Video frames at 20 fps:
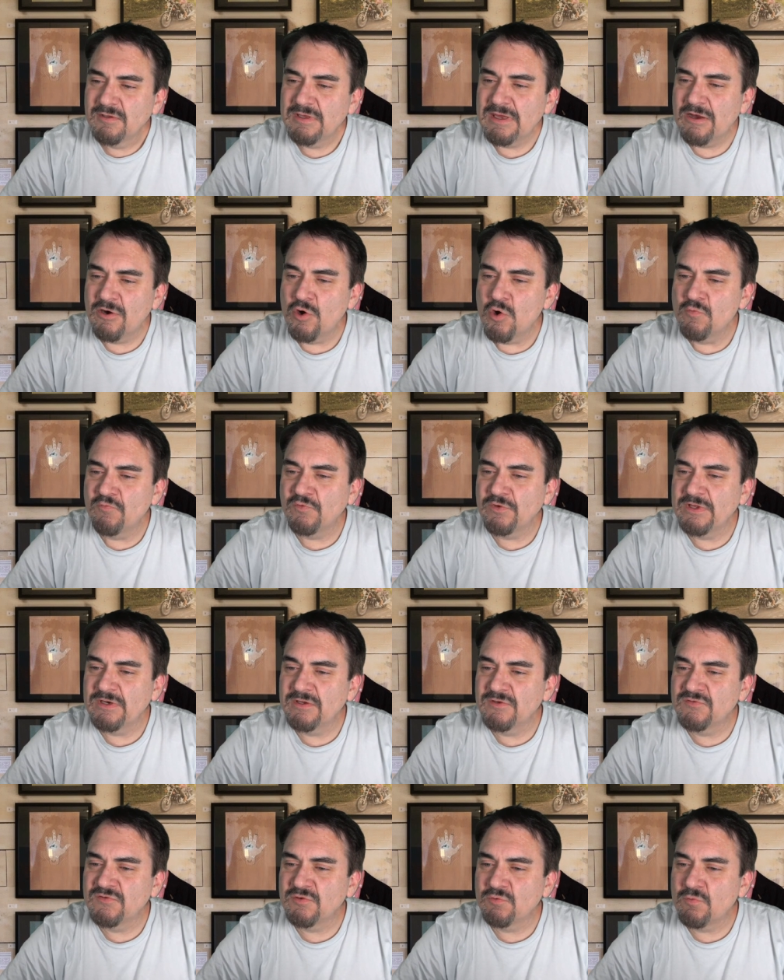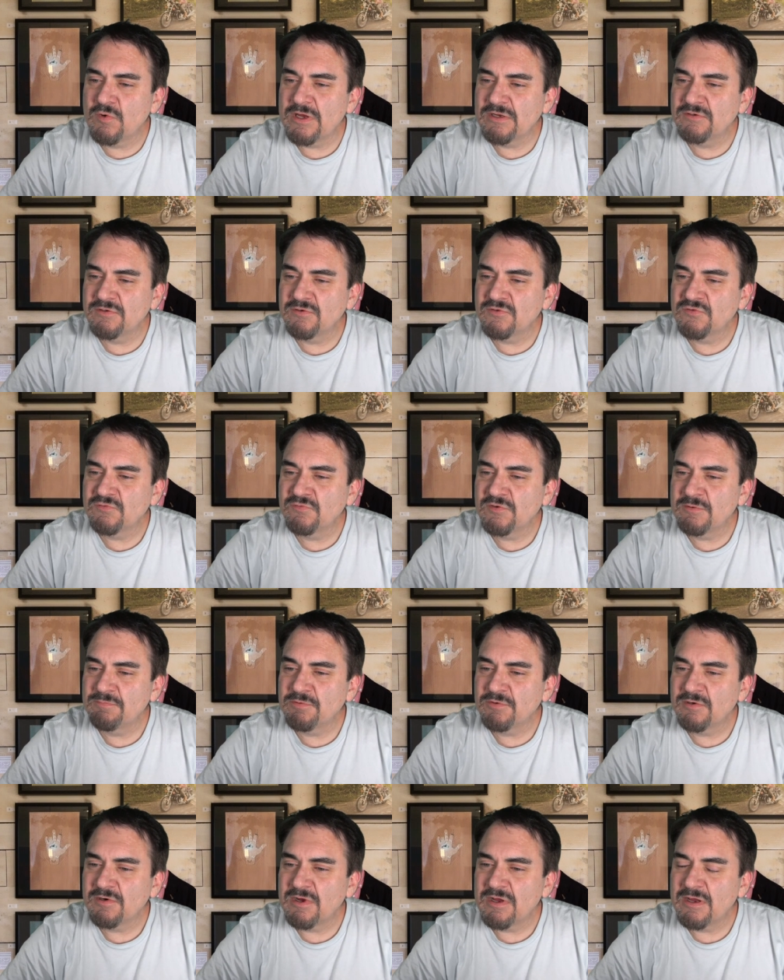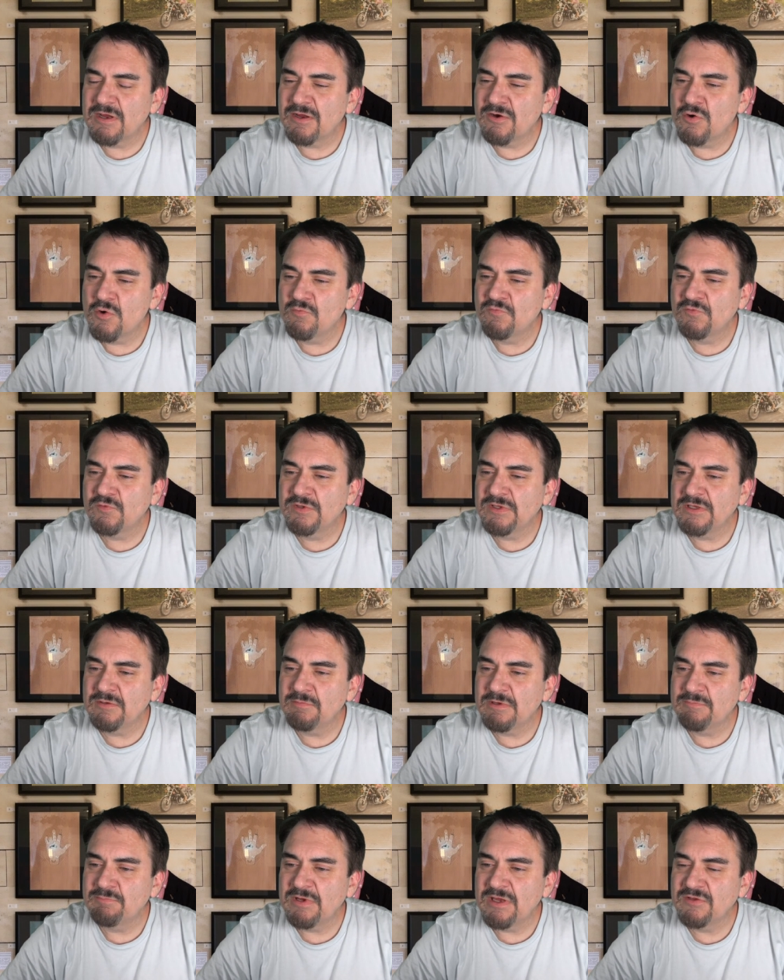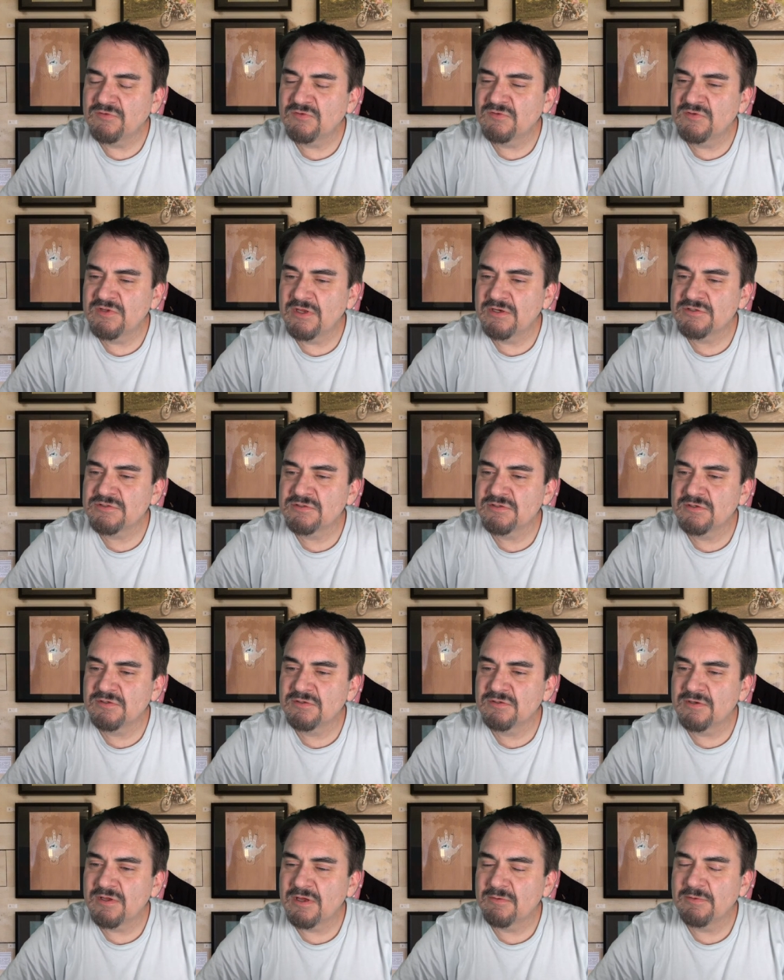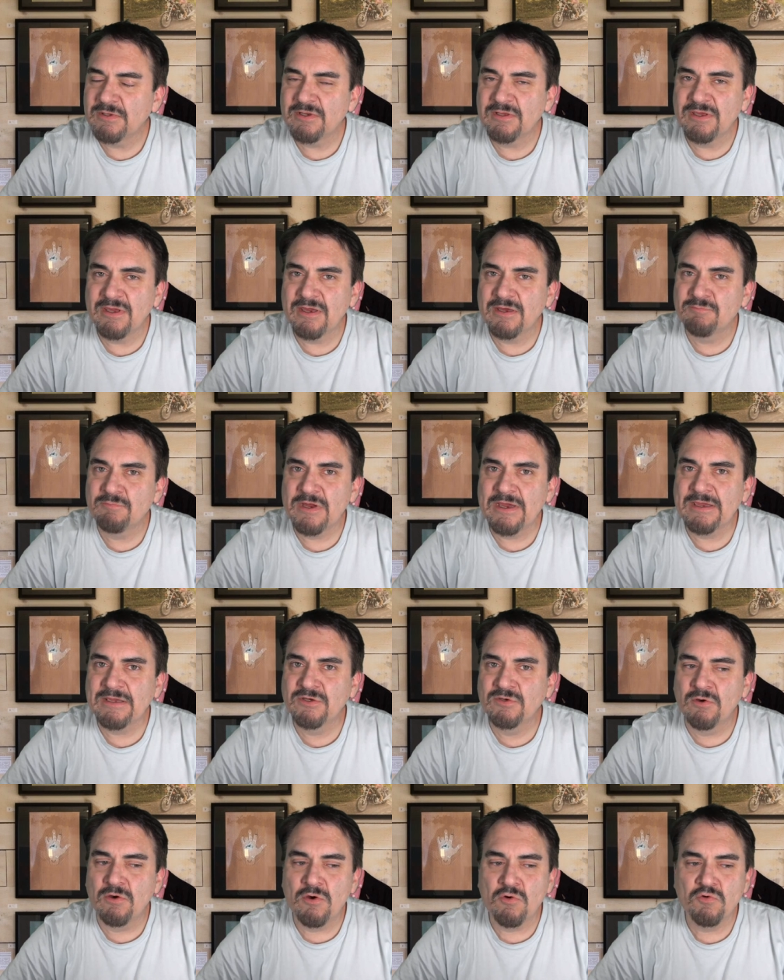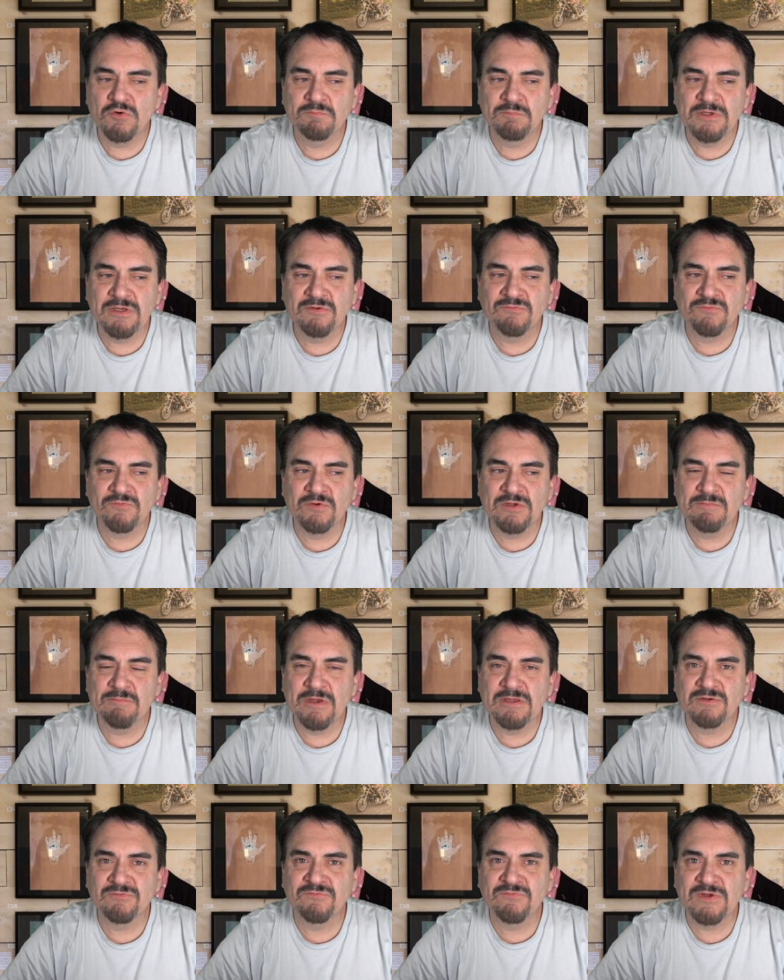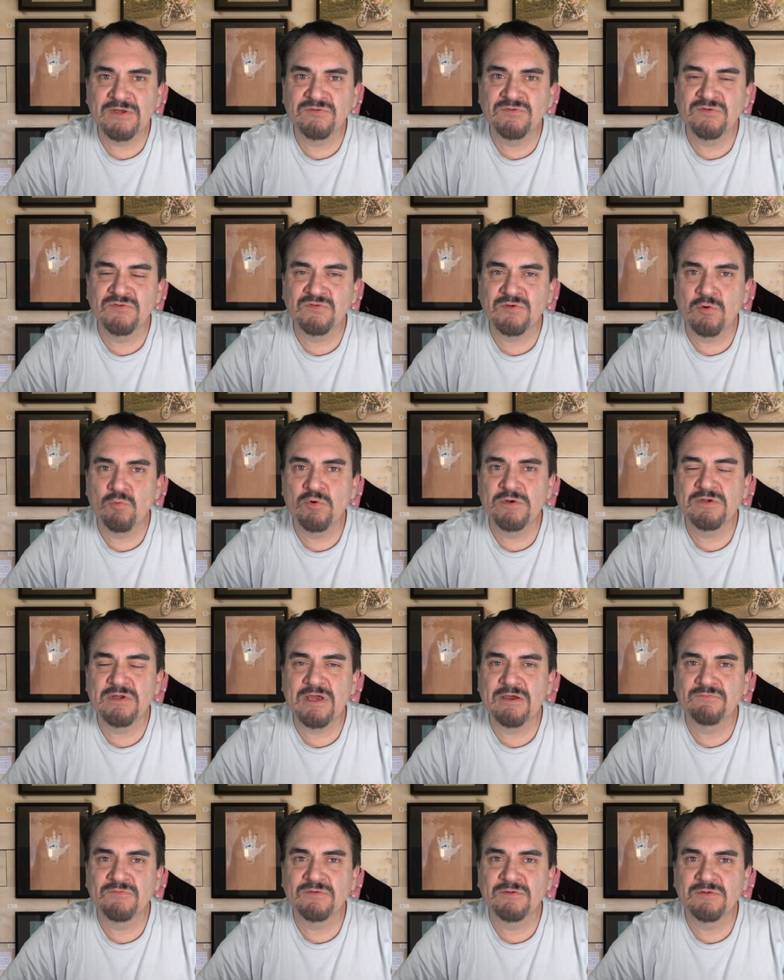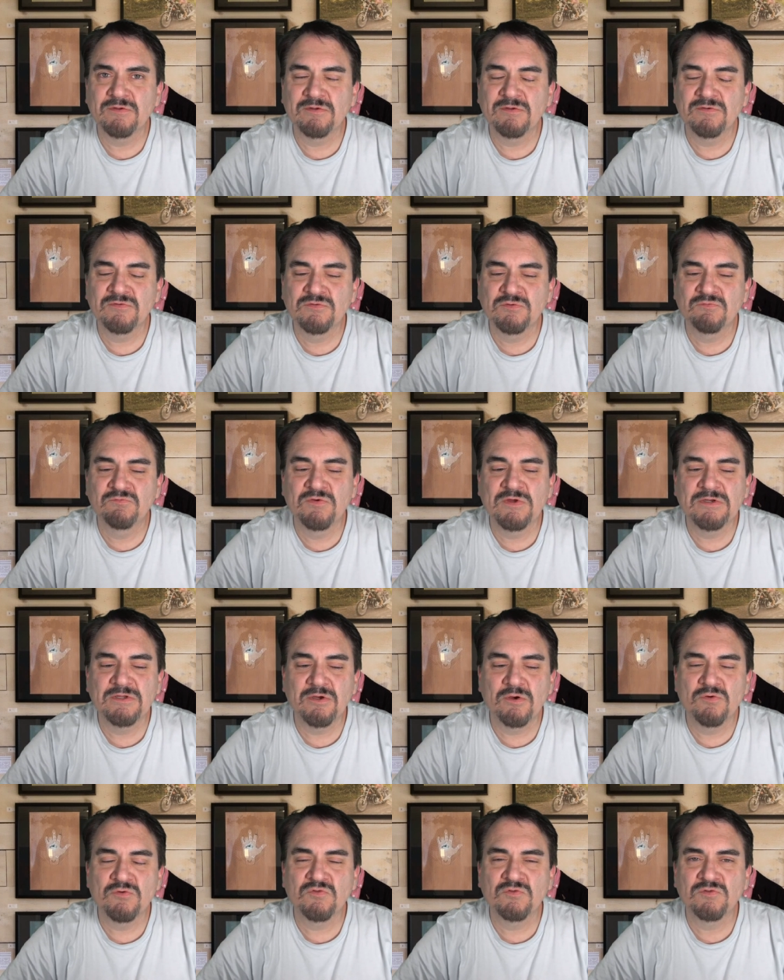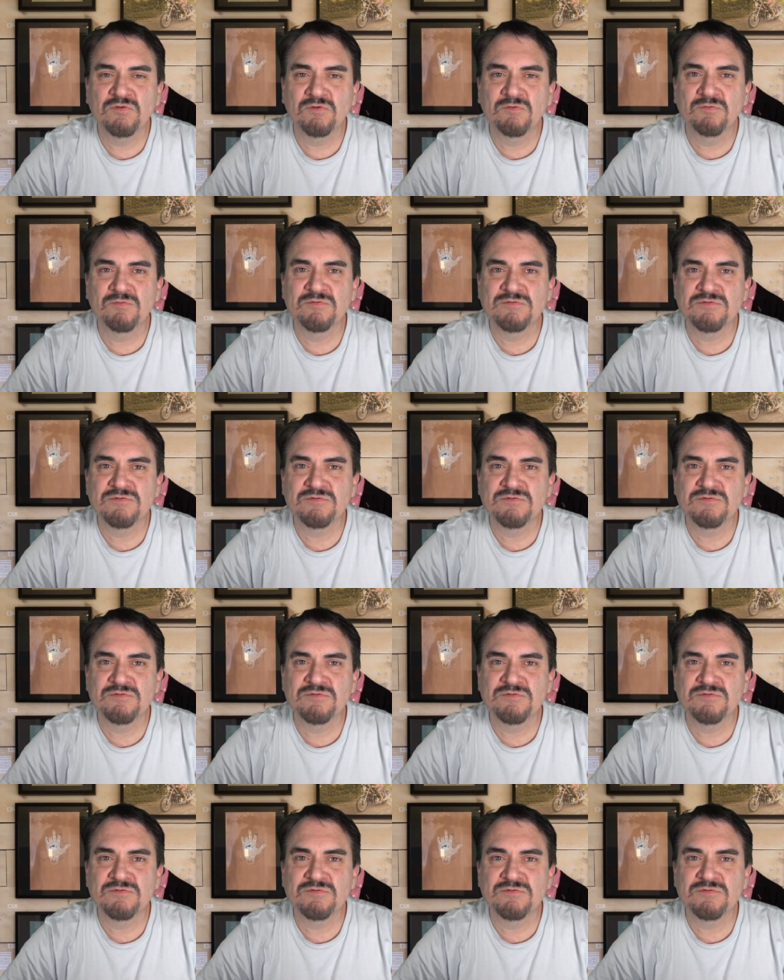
Yeah, hopefully it is the wet nurse flipper. Hopefully eBay pays attention. And I mean, again, my goal would be for eBay to fix it so I wouldn't have to do videos